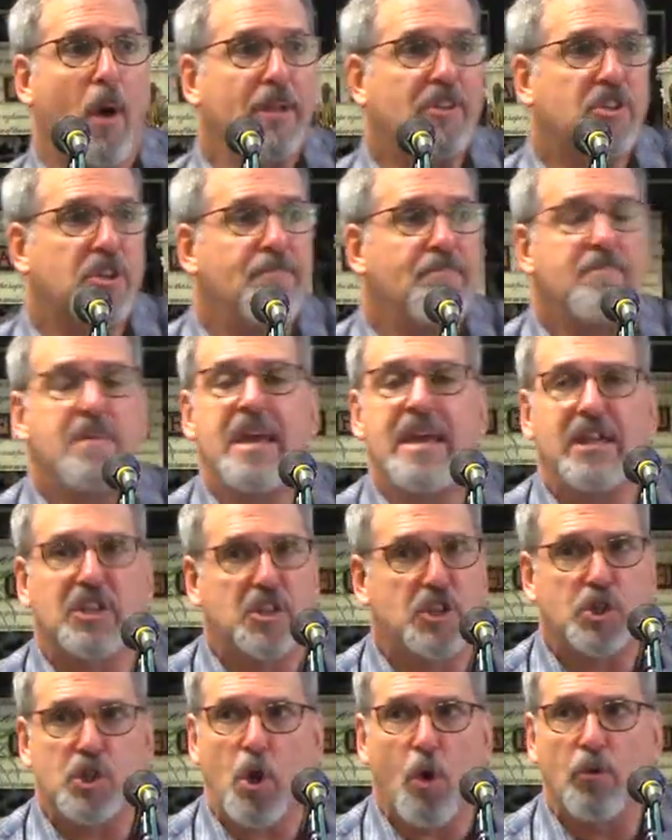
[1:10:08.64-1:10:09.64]
to me, it's
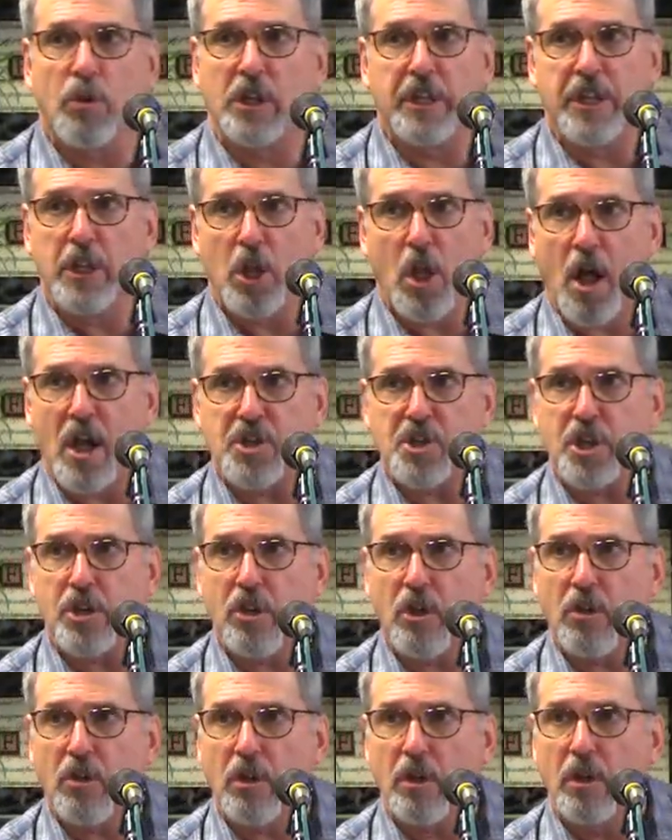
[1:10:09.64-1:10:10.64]
totally
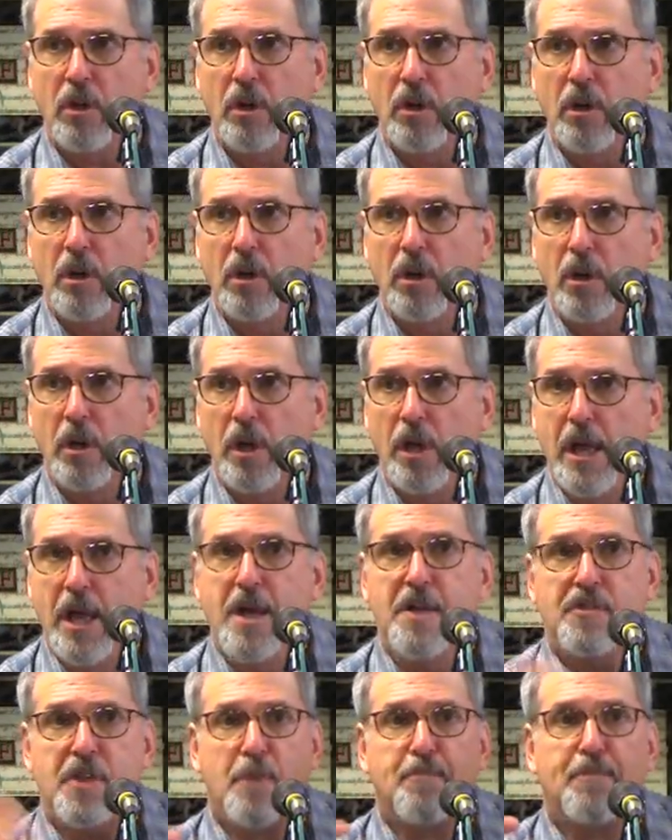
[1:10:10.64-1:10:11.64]
logical
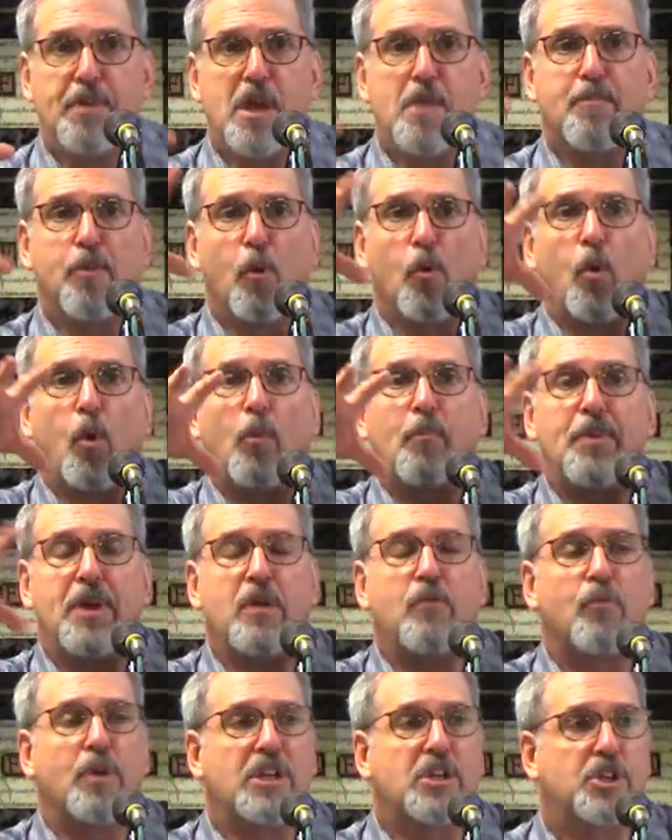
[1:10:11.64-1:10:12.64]
that people will be
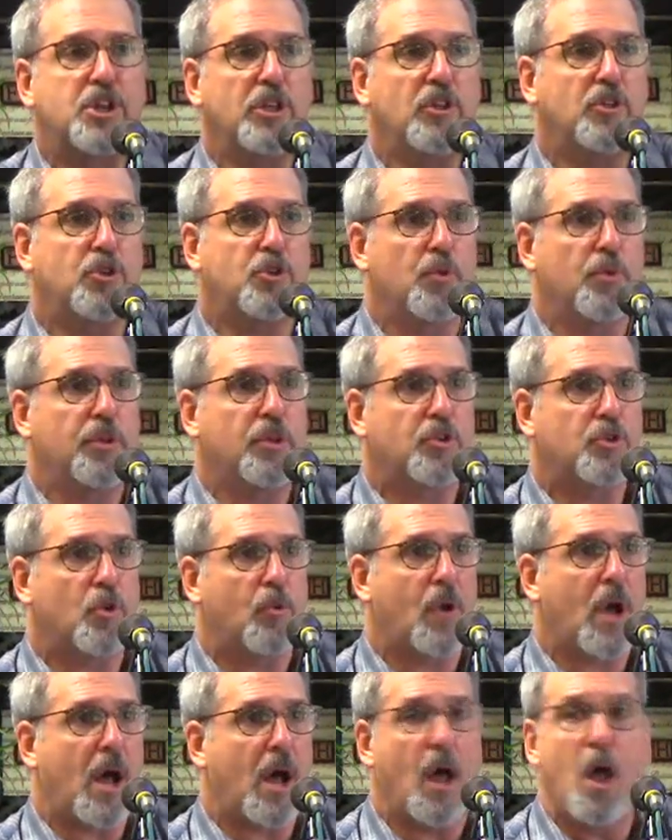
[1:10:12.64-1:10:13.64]
reaching to the
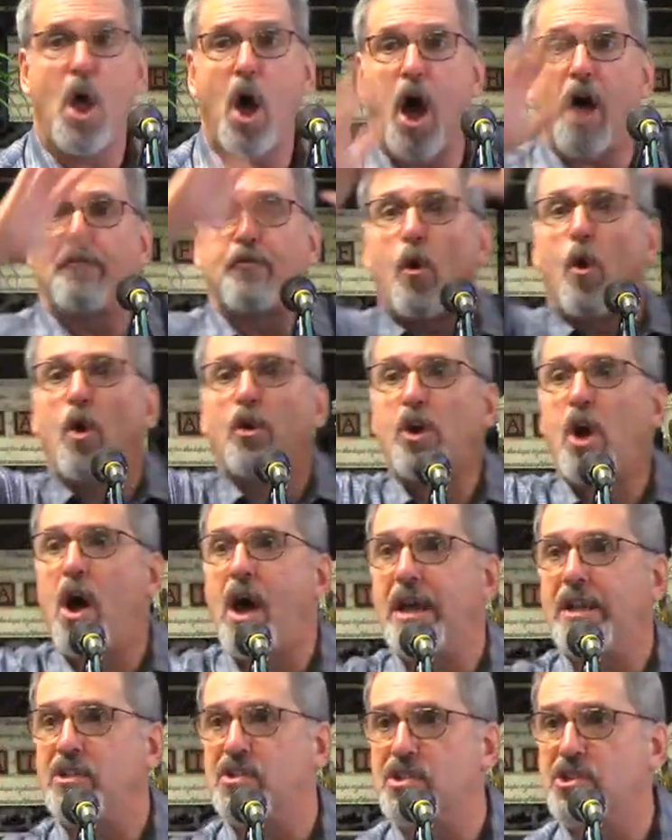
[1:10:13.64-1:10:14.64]
Torah of all
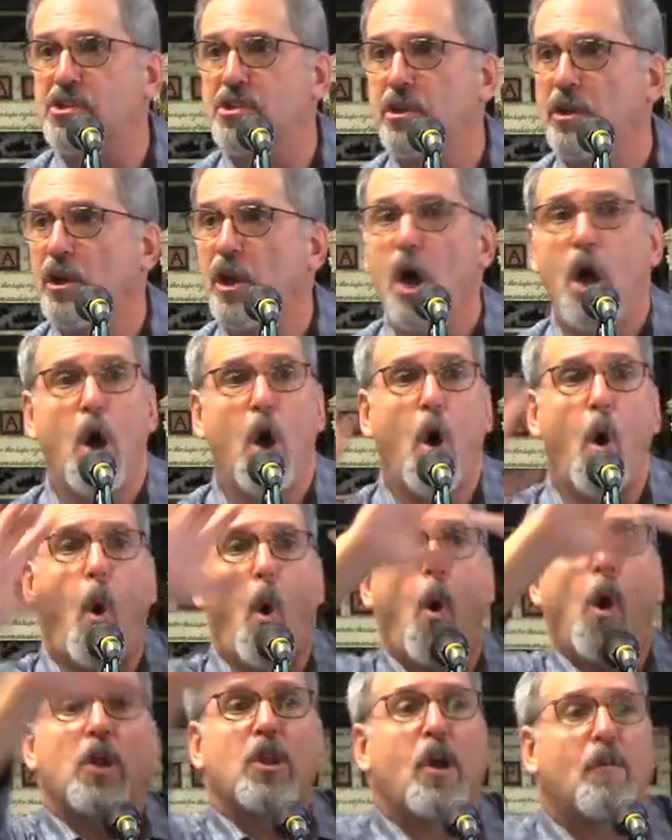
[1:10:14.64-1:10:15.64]
kinds,
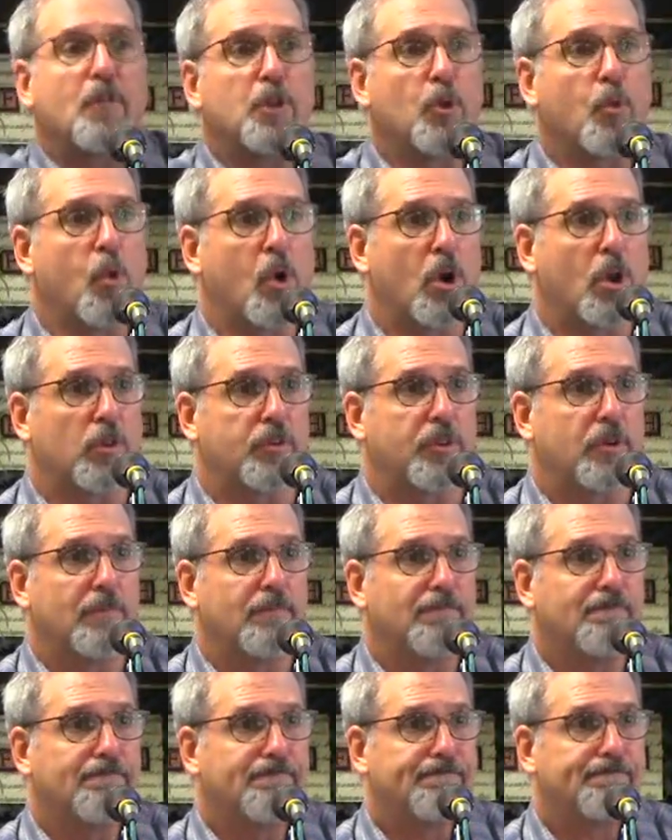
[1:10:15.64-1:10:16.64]
all over the world.
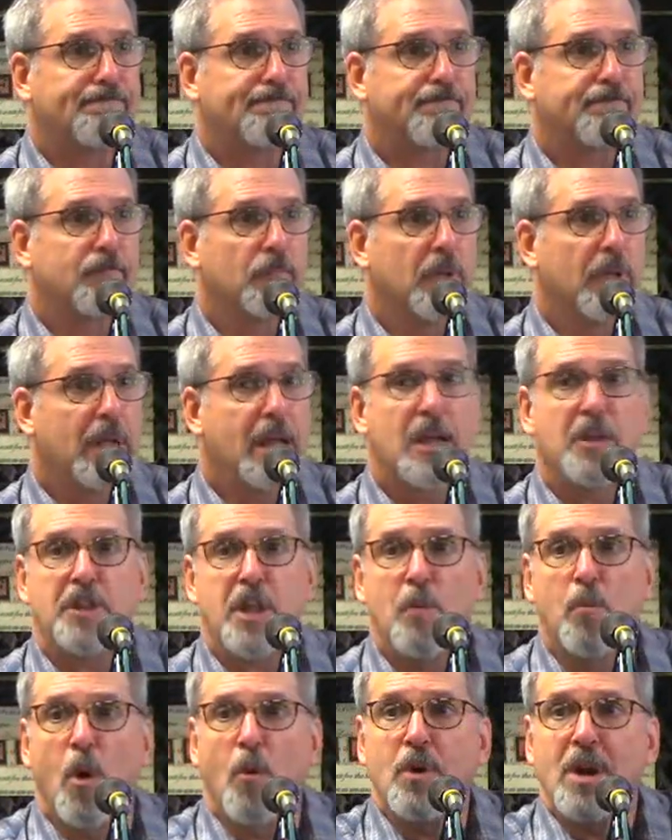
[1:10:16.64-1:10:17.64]
They
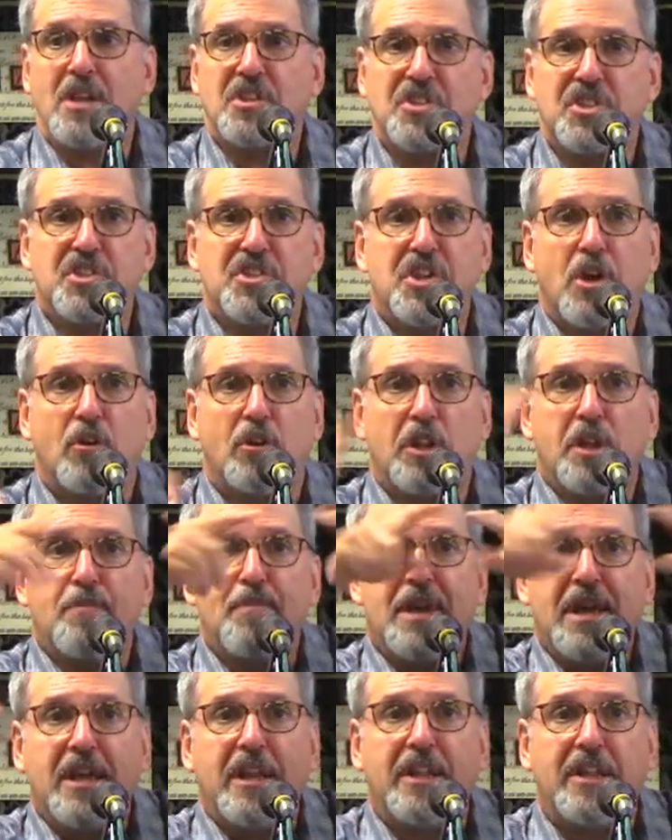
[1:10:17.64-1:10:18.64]
won't necessarily
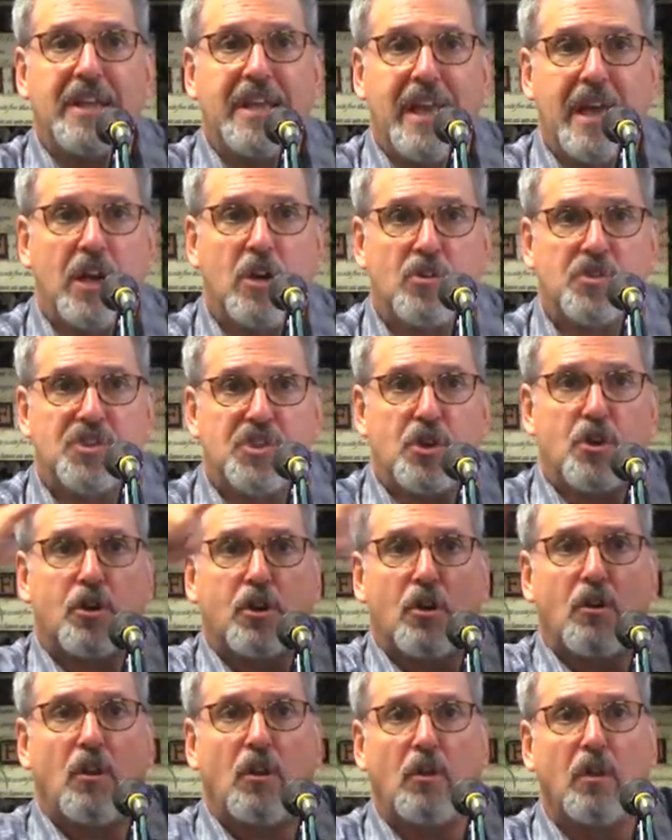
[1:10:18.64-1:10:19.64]
be in the inner
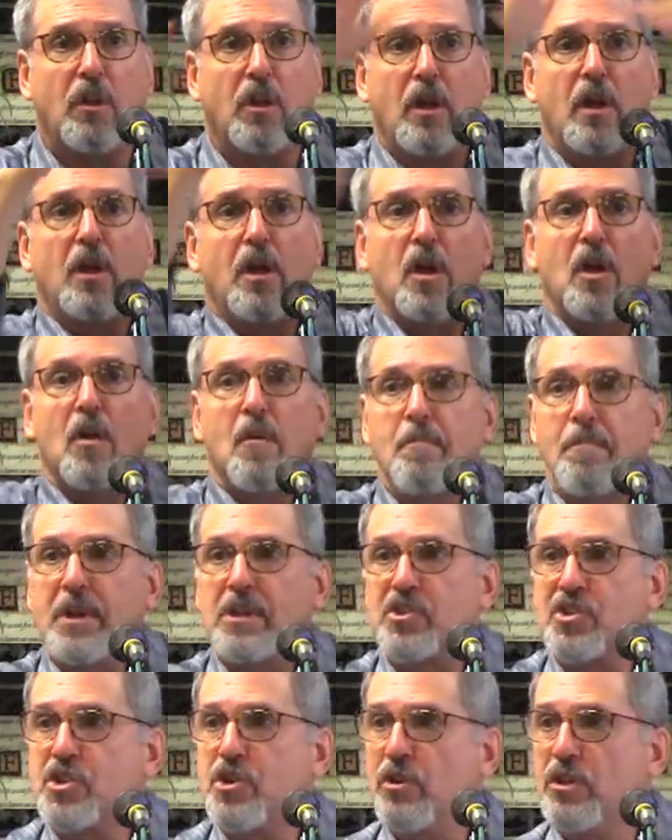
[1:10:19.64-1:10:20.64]
circle, but
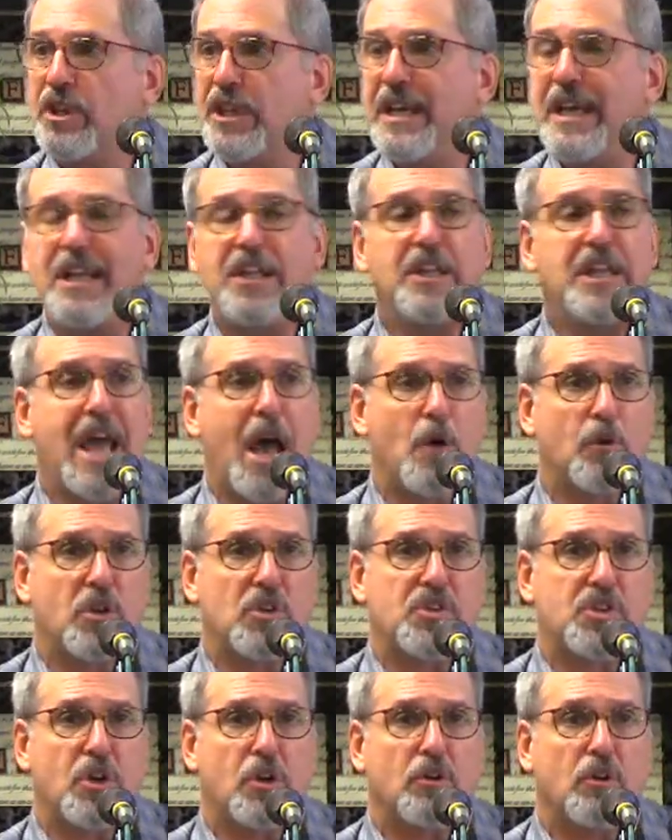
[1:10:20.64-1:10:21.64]
certainly in the outer
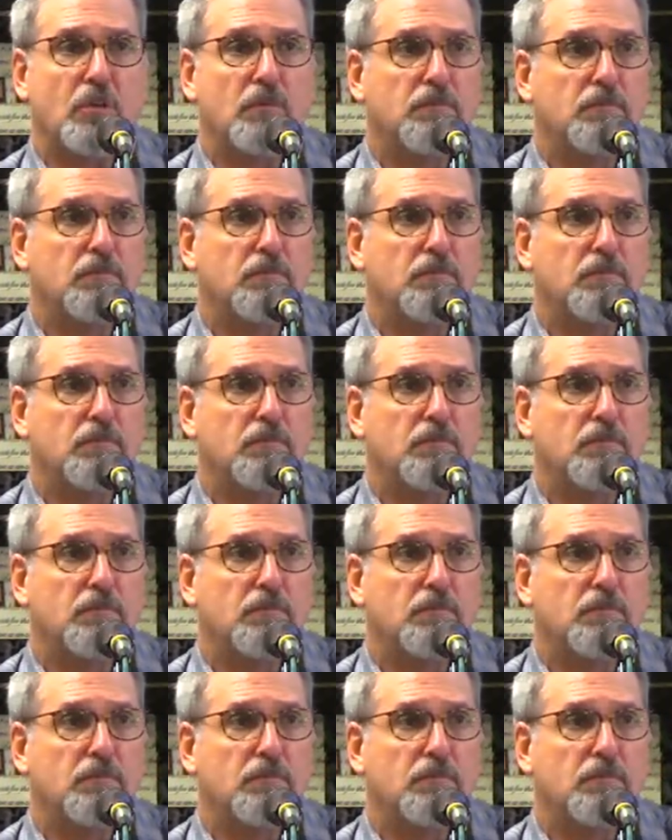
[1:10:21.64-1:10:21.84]
circle.